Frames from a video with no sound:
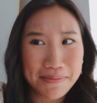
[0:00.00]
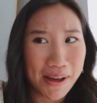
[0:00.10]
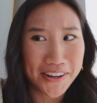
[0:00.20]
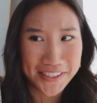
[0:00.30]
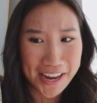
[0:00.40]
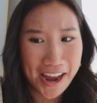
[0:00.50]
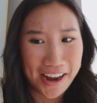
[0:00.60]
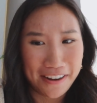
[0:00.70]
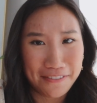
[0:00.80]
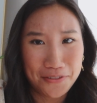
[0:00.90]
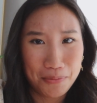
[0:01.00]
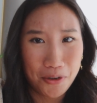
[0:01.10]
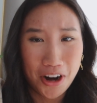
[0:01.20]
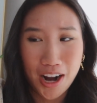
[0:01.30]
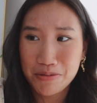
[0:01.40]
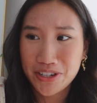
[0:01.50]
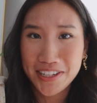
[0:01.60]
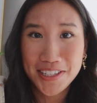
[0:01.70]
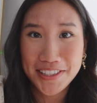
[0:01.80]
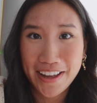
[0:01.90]
it's better to have more
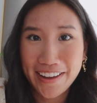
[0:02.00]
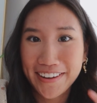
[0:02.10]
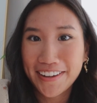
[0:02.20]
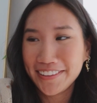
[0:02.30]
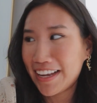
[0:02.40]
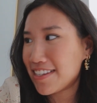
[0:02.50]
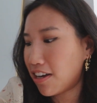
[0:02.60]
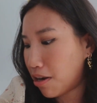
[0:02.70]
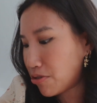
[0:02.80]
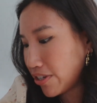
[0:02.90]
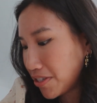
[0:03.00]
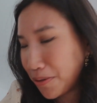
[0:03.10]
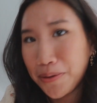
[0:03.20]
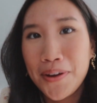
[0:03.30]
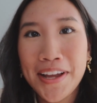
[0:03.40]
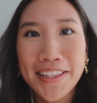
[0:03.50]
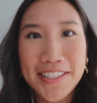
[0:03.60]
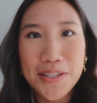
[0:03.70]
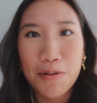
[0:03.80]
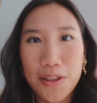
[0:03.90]
options than less options. So
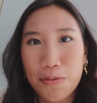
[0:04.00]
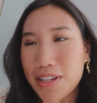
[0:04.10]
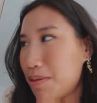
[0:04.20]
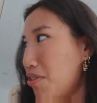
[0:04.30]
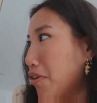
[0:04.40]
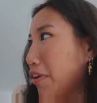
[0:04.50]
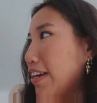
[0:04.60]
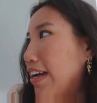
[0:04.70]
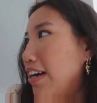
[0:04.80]
this is one of the ones I'm doing right